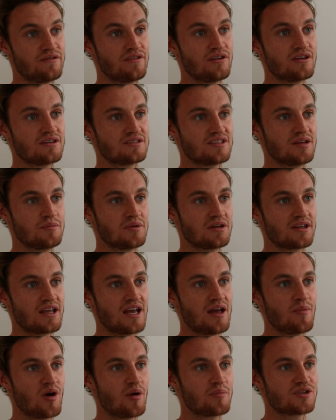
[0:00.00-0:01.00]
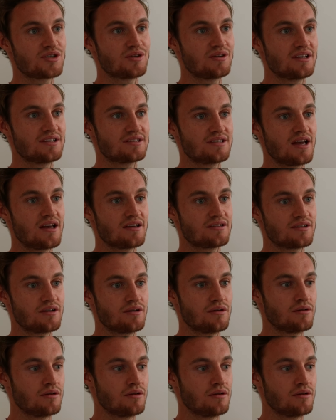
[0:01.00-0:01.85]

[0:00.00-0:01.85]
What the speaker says: the first team and getting my opportunities there.